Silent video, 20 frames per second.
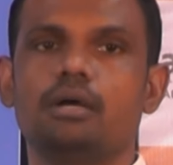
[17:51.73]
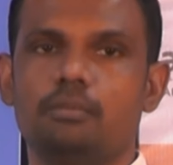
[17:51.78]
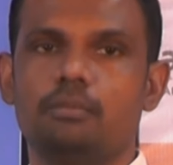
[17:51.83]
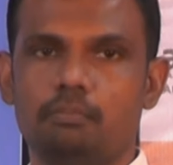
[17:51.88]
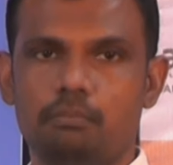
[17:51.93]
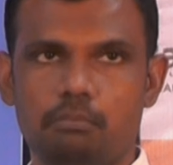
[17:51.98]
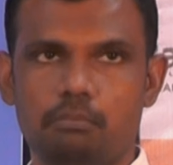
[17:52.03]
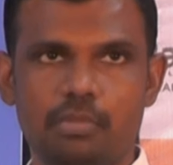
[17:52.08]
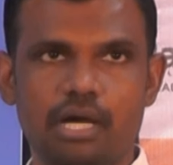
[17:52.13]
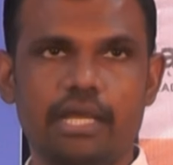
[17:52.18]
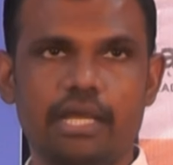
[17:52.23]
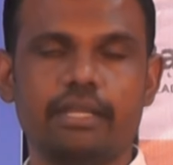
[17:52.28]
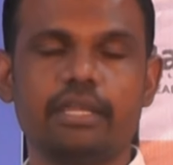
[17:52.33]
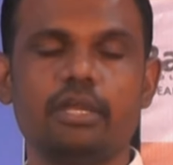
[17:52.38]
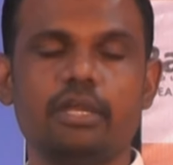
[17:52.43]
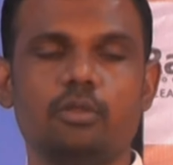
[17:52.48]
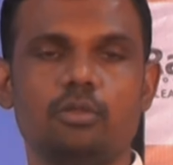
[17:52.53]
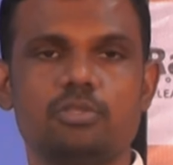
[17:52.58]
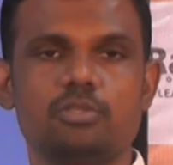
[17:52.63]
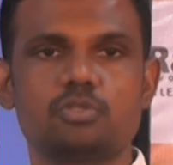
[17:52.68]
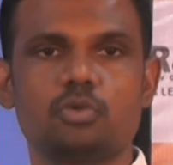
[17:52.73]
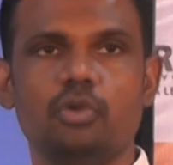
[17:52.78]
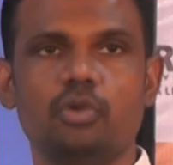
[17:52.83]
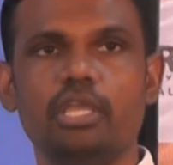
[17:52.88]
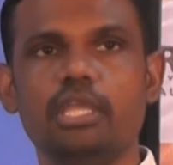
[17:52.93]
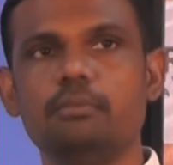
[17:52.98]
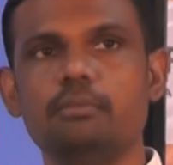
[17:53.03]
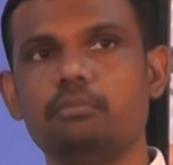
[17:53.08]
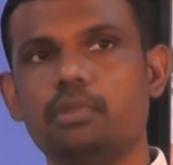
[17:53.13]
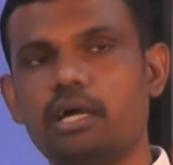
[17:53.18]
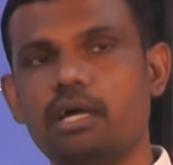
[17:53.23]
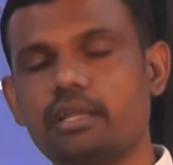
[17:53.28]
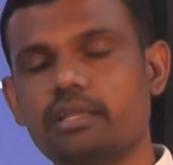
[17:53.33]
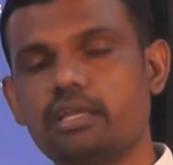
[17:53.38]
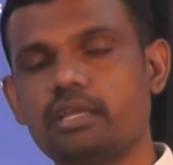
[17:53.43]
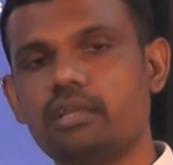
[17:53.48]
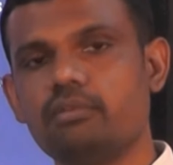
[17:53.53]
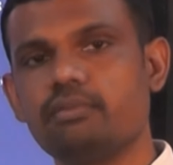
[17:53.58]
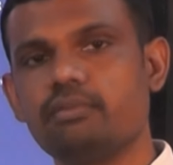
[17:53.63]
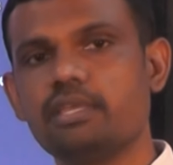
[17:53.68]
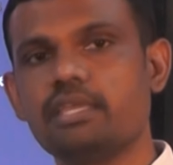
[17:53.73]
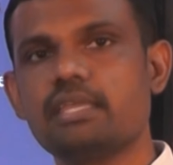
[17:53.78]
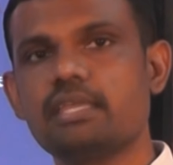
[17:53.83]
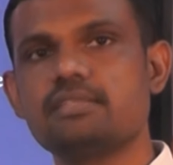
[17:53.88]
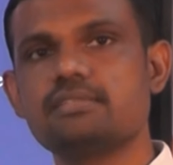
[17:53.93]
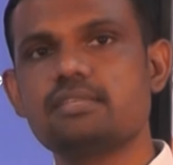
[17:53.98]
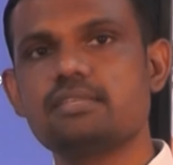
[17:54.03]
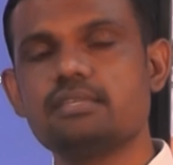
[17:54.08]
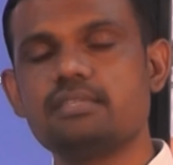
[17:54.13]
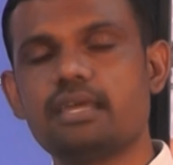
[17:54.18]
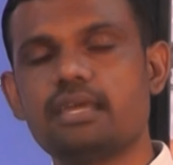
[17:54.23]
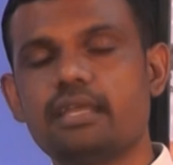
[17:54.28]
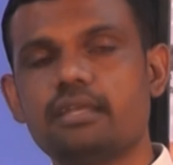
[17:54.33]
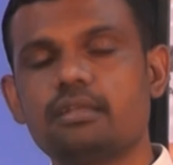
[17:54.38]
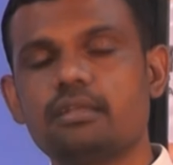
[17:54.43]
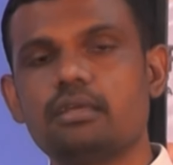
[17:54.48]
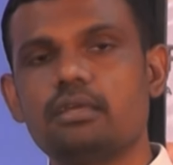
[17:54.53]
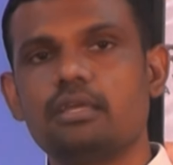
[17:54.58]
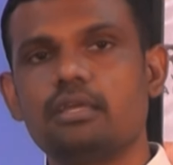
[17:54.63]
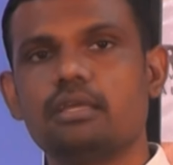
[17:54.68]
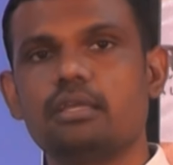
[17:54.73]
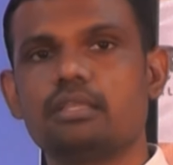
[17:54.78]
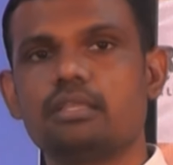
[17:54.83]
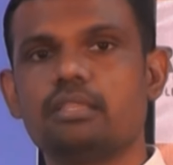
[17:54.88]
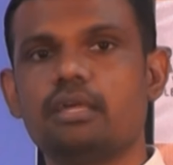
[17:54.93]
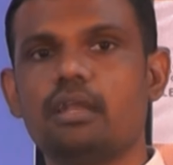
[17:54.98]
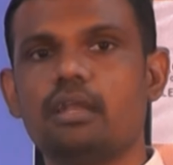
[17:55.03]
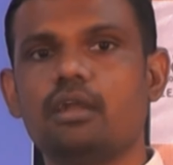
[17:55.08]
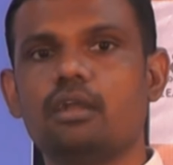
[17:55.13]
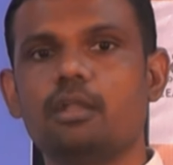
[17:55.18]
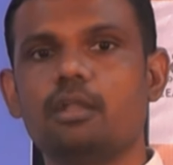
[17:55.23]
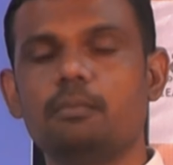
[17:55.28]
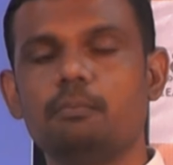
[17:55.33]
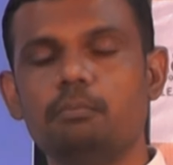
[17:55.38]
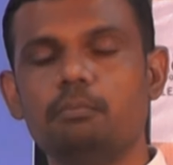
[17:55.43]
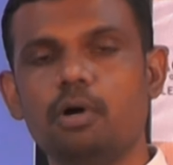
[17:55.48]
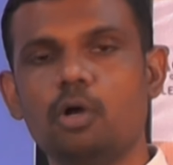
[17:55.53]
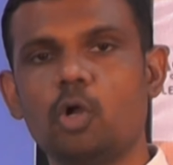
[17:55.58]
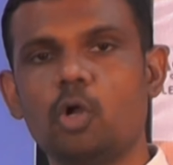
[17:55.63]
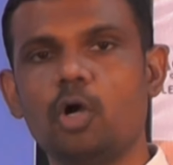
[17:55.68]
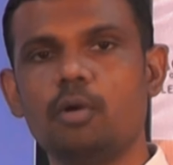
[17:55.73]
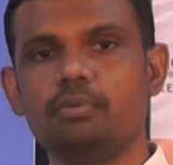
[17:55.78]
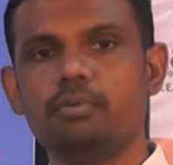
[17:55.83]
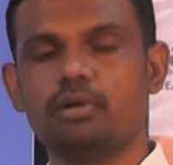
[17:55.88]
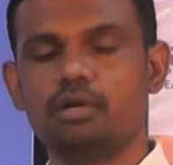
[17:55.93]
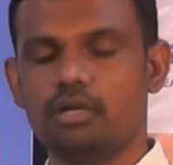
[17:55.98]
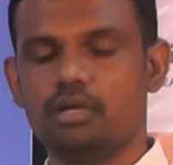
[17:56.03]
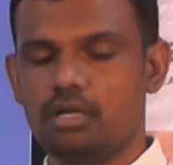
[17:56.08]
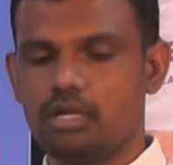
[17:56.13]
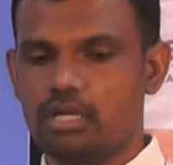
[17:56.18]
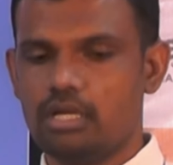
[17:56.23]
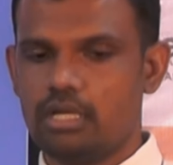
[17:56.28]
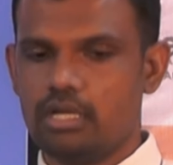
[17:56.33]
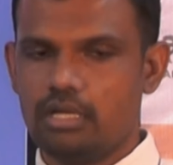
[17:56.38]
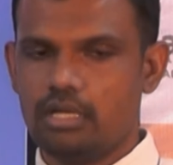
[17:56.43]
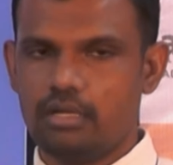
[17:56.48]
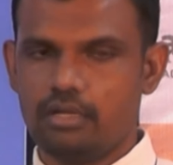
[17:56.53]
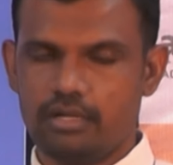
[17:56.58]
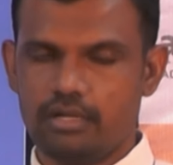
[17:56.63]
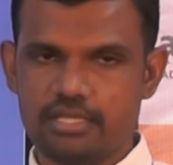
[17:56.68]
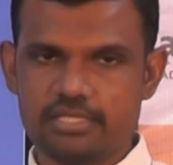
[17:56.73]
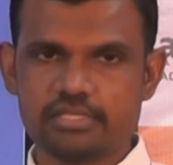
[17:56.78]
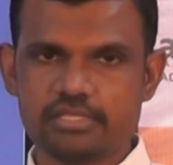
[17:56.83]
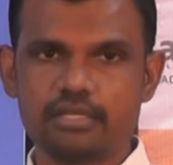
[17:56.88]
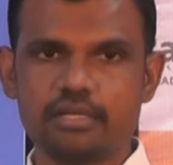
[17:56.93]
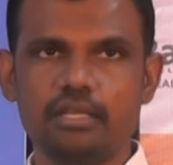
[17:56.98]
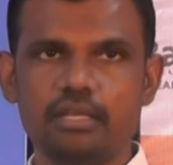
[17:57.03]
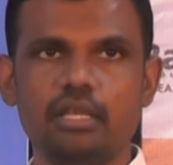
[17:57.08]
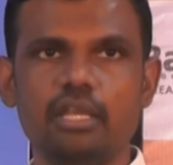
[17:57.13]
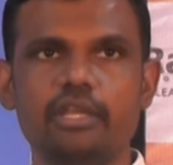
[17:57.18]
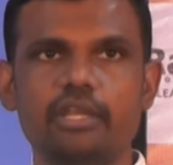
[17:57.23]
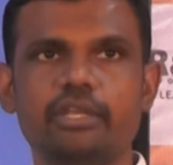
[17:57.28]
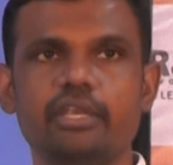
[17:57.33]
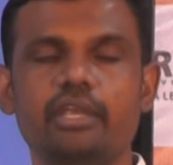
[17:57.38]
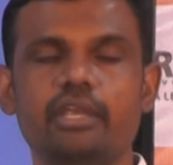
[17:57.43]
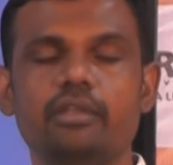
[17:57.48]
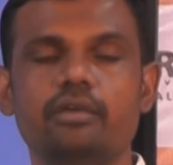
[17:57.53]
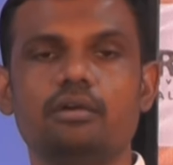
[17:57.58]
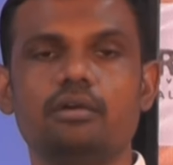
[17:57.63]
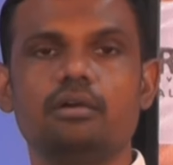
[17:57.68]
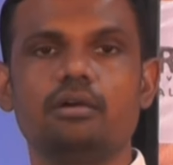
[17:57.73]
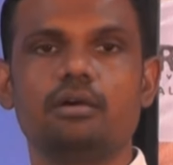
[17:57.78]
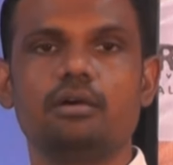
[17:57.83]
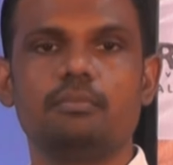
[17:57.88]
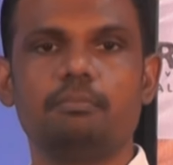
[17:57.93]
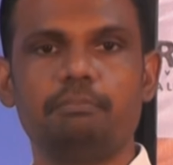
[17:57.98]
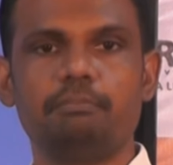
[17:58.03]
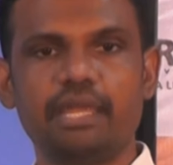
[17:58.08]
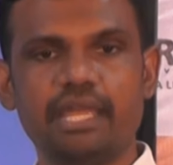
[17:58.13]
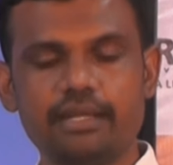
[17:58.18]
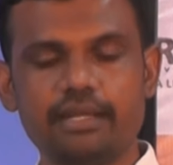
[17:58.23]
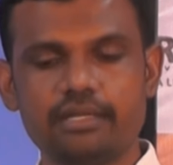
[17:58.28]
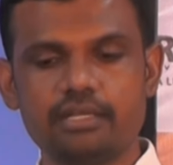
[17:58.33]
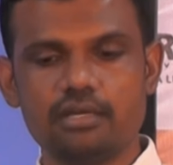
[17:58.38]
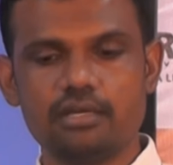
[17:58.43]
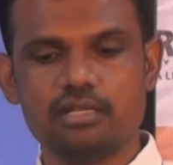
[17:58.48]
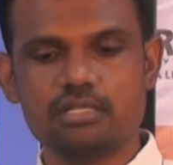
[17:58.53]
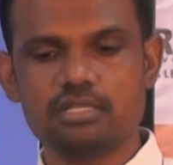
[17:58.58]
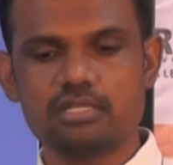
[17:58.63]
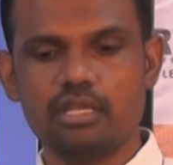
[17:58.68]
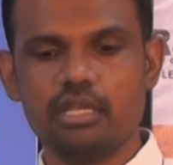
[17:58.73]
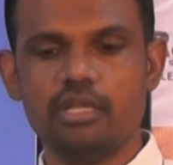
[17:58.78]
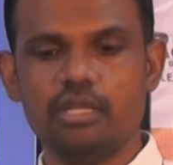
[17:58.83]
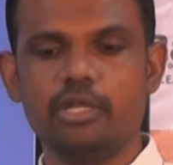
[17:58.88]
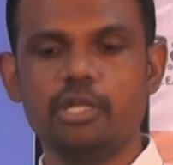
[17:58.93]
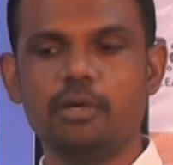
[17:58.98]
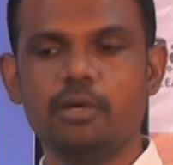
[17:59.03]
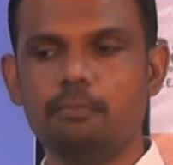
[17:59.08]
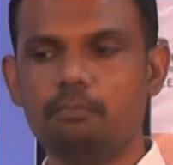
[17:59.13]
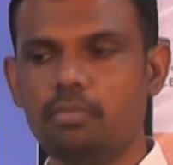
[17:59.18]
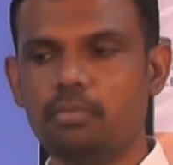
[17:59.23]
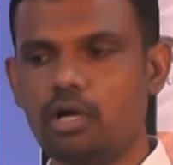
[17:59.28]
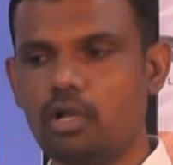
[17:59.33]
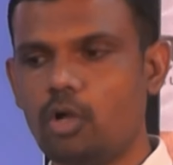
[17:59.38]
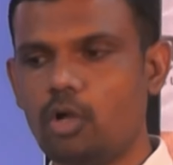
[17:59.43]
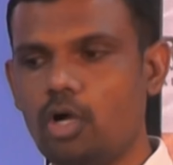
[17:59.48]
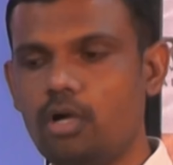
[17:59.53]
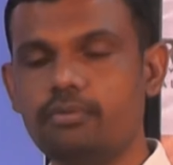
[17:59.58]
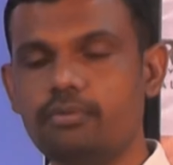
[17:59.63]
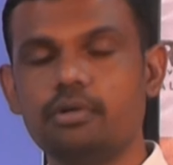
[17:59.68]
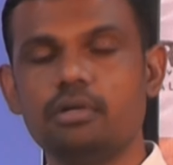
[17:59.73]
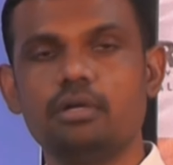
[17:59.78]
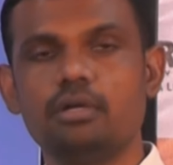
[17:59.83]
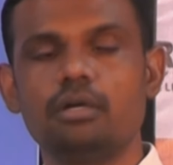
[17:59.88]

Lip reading: market also. In market we can see that there are number of risk related factors and number of